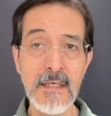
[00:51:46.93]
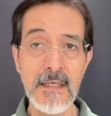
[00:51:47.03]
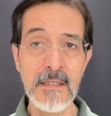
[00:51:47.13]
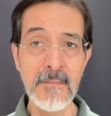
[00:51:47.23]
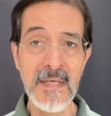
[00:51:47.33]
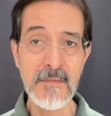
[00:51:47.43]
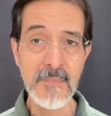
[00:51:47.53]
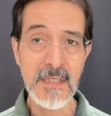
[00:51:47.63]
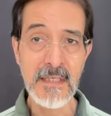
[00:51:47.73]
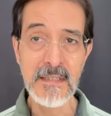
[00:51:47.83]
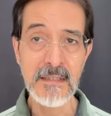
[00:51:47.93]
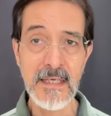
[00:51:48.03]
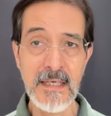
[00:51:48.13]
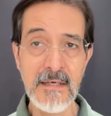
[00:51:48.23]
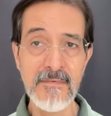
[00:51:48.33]
It may be that
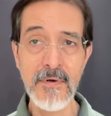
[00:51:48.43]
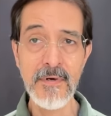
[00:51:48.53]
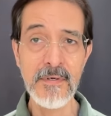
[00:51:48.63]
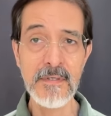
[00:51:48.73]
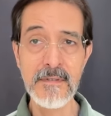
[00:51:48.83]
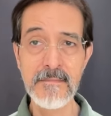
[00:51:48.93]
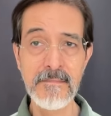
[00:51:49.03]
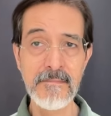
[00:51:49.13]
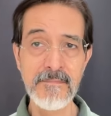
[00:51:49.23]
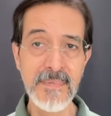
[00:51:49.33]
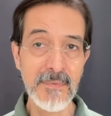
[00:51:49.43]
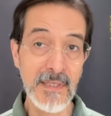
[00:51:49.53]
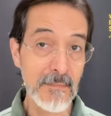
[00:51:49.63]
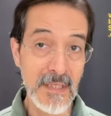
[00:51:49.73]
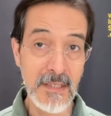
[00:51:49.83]
they have heard people
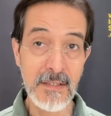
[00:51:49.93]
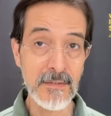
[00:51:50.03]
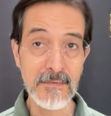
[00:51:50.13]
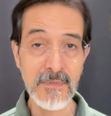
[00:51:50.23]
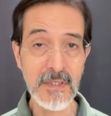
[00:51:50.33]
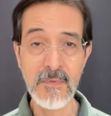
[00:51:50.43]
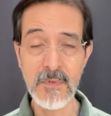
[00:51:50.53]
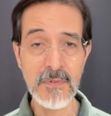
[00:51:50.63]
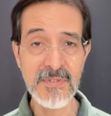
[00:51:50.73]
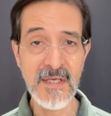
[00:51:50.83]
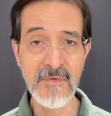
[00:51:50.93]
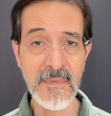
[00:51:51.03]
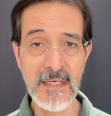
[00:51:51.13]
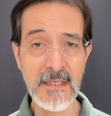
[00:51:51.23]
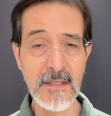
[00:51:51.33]
like me or Rick Rule say for
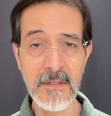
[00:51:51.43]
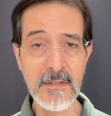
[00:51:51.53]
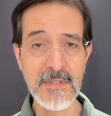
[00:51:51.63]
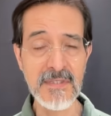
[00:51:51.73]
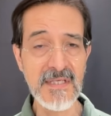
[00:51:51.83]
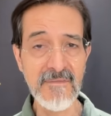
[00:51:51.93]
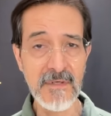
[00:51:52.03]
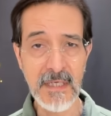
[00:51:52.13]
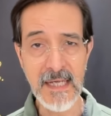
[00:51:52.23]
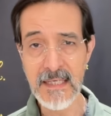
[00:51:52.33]
many years that 70,